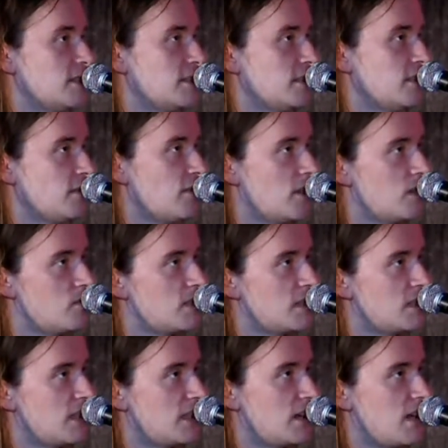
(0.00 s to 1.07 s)
You know what I mean?
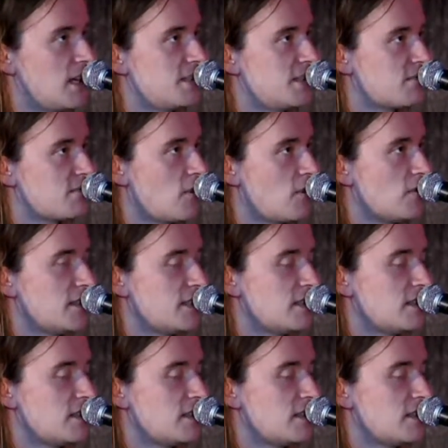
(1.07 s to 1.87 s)
Like I just wrote it